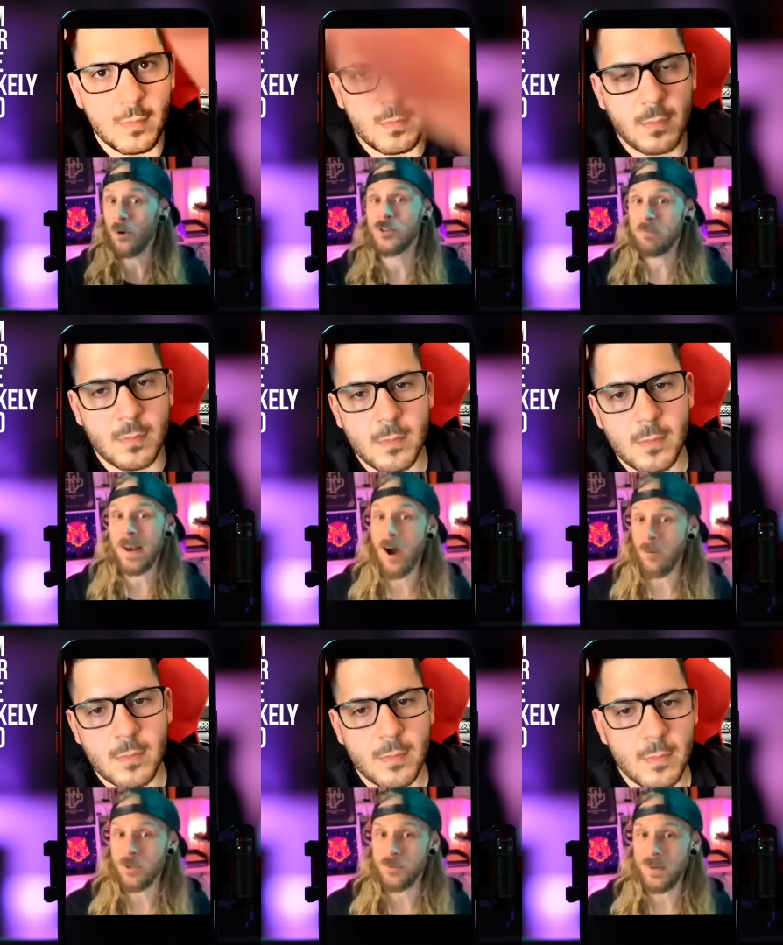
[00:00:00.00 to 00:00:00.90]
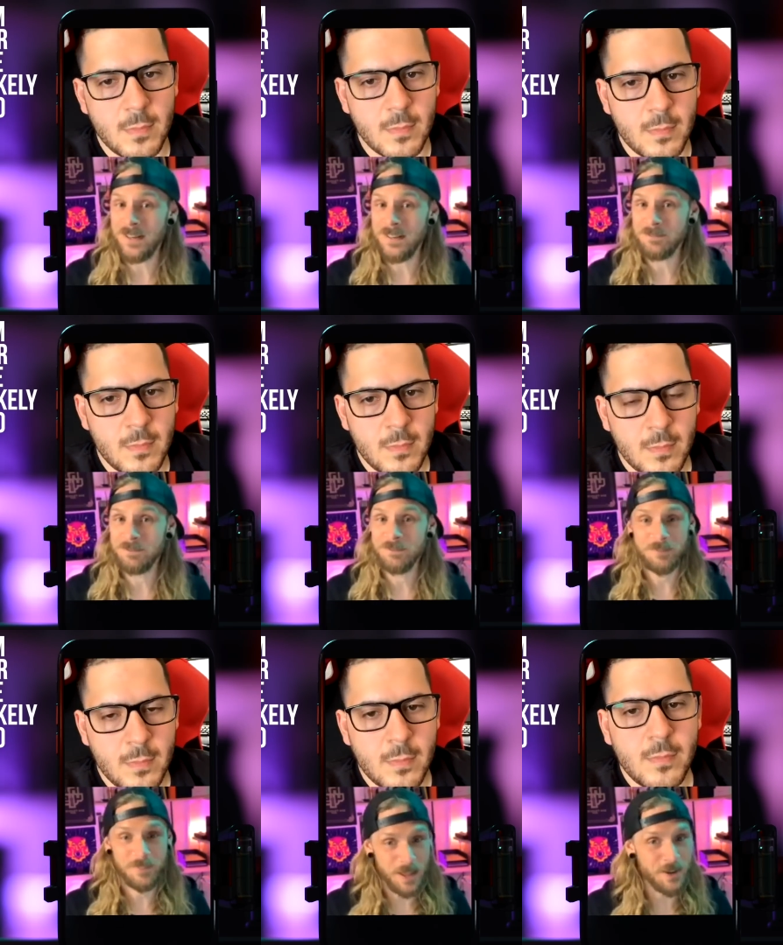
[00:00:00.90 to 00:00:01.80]
Speaker 1: to spend hours with,
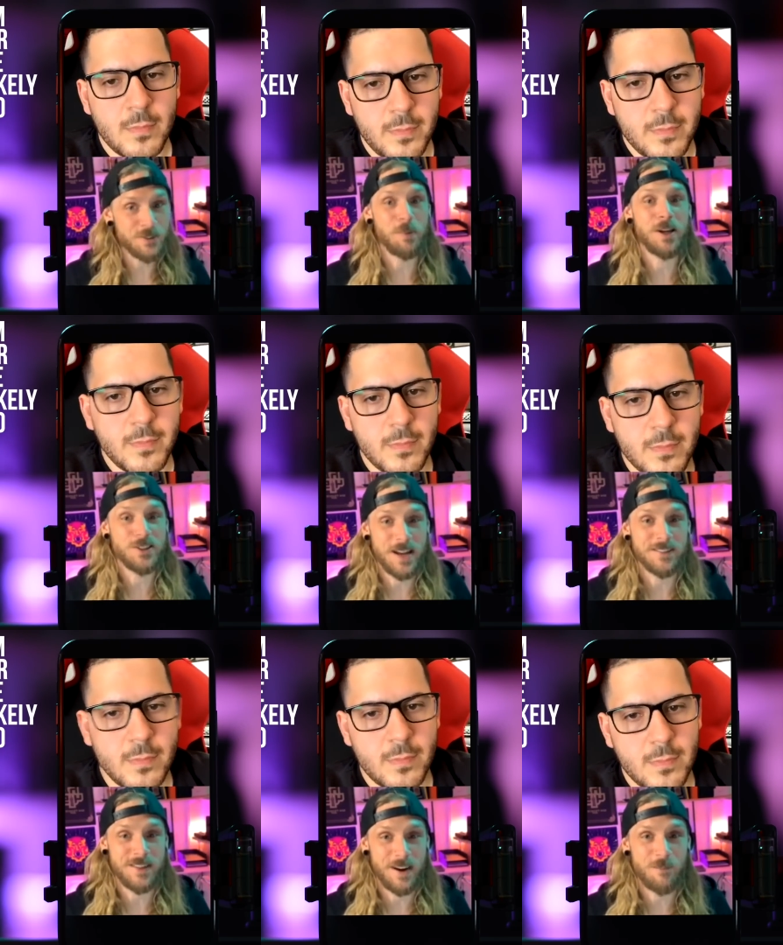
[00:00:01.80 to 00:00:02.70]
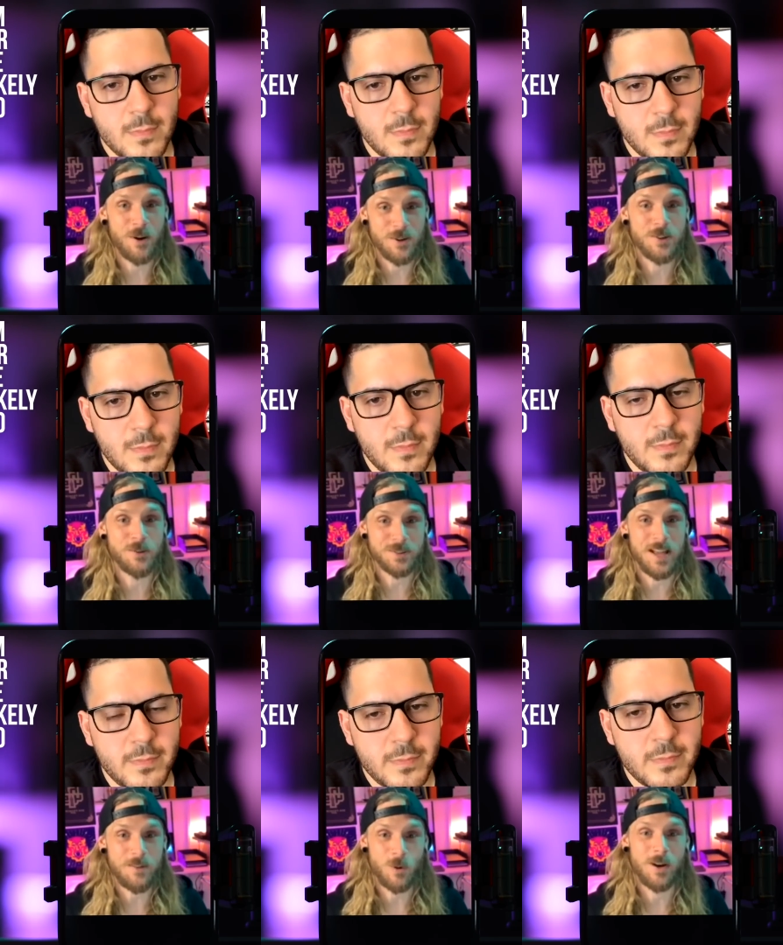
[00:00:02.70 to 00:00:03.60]
Speaker 2: then there's a big chance that I'm going to choose
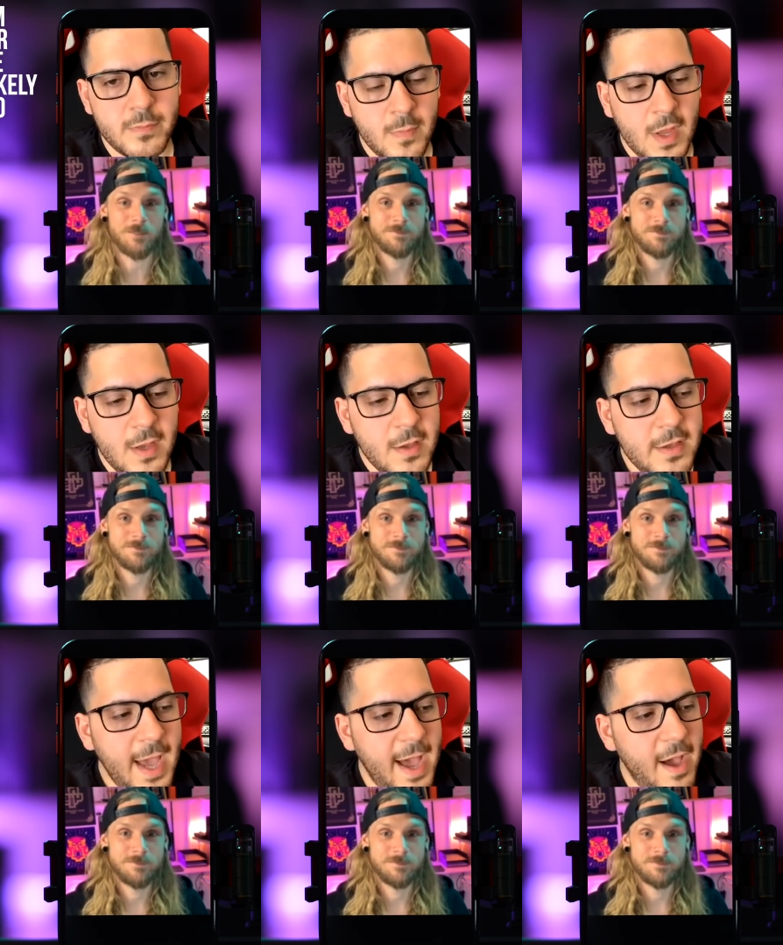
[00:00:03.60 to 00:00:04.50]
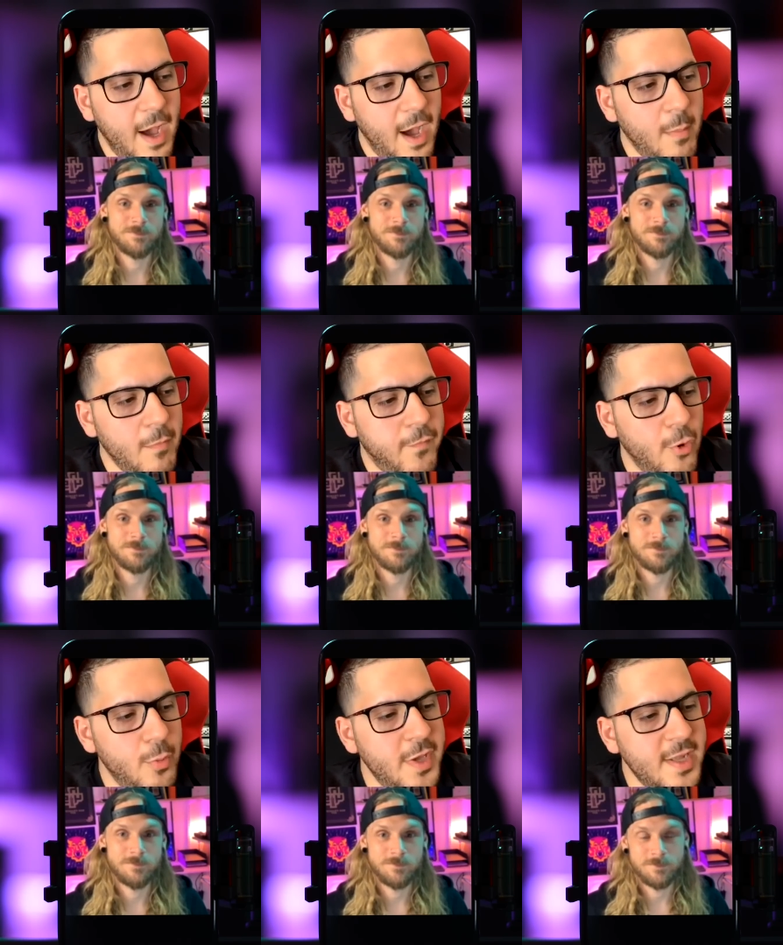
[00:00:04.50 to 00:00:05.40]
that one. Yeah, um,
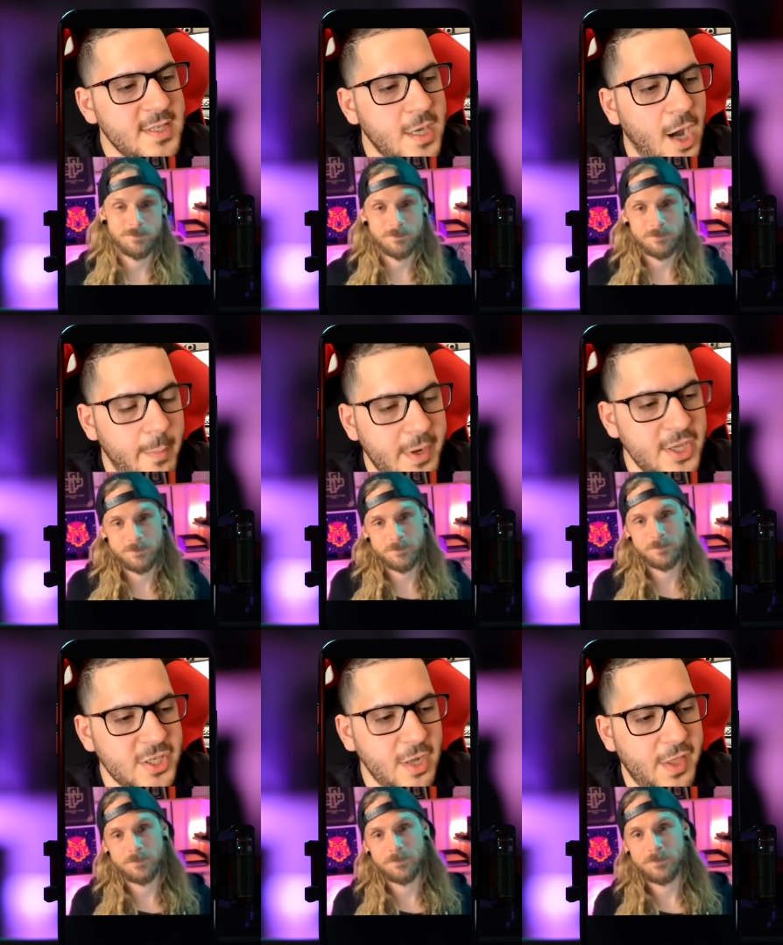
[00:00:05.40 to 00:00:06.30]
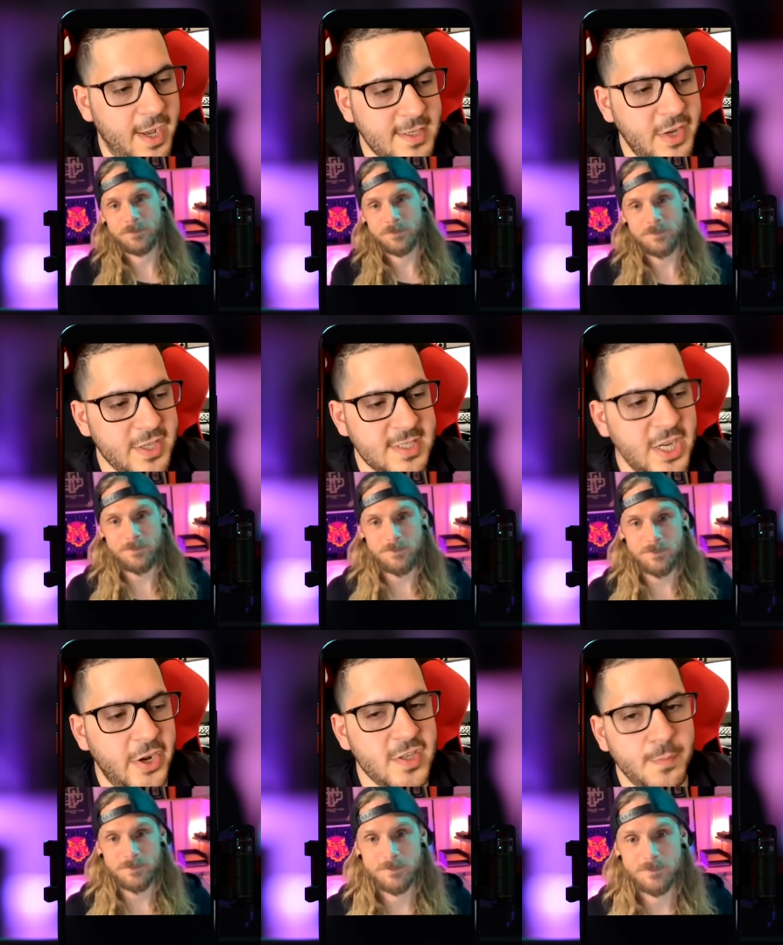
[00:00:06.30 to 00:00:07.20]
for me, it's a combination of things. There's a
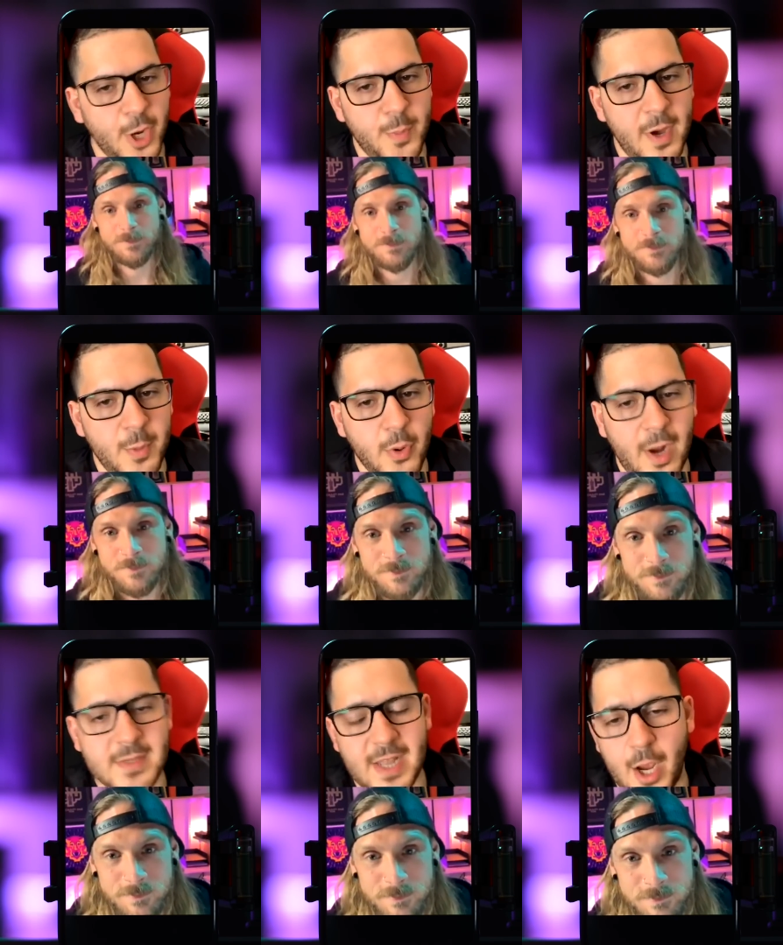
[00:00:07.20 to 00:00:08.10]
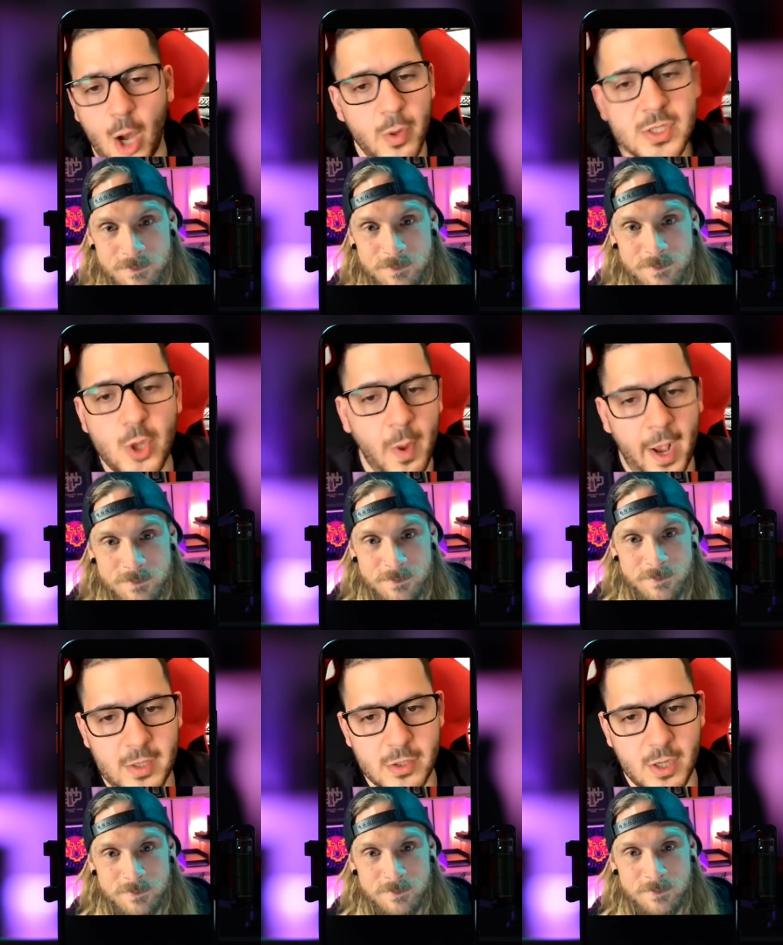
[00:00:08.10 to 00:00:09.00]
series of bug bounty programs that I always go
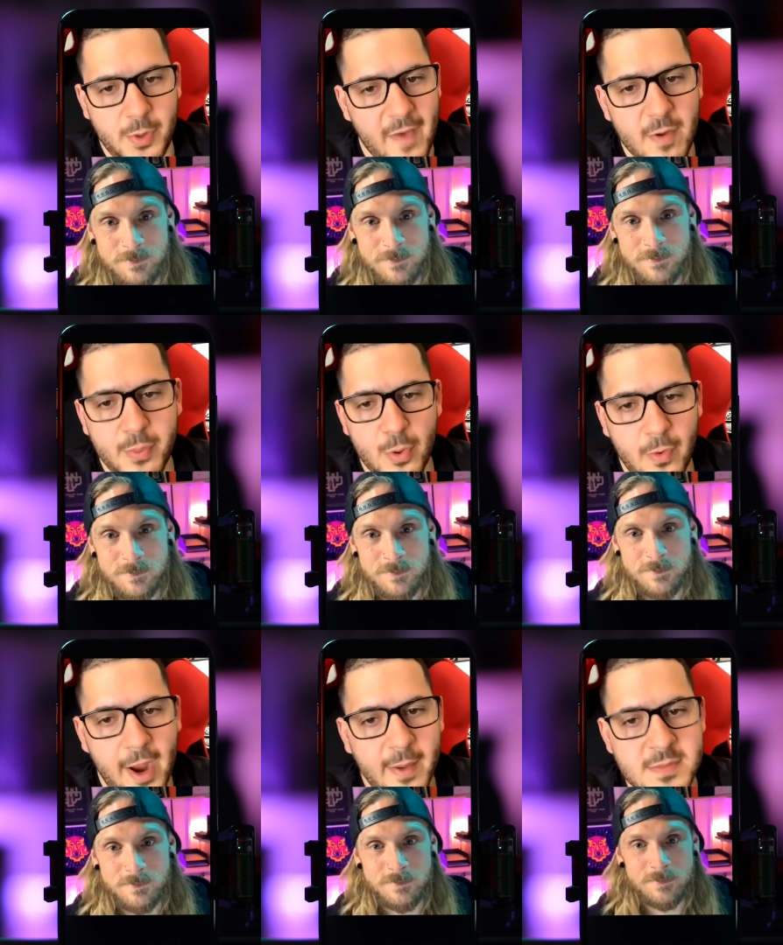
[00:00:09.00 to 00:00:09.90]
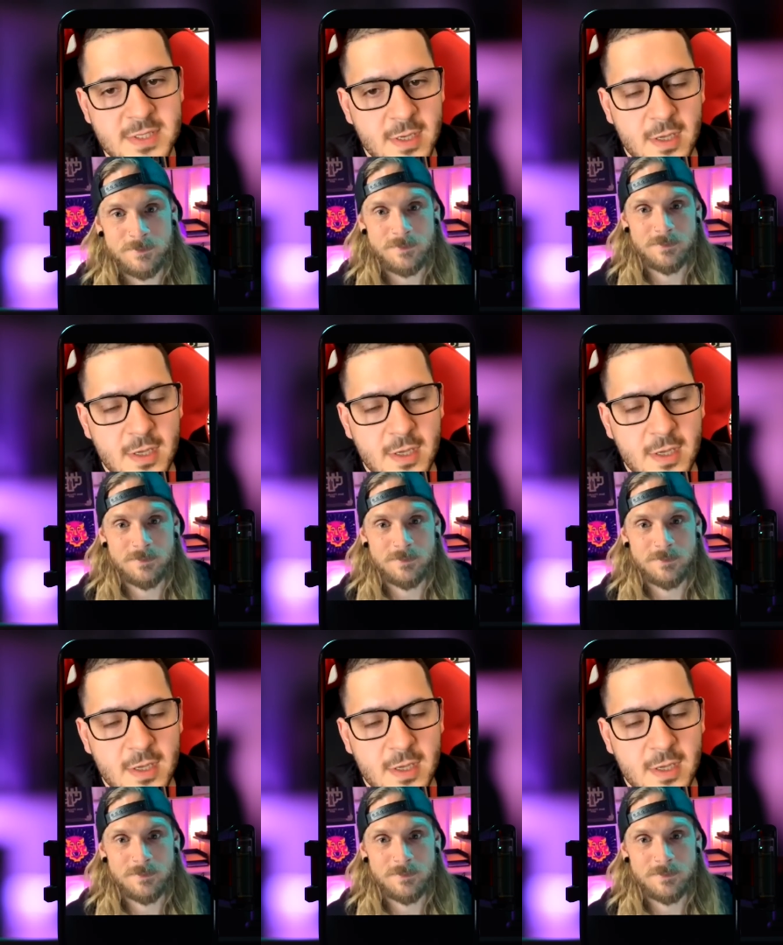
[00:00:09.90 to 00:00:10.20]
back to. They're private programs,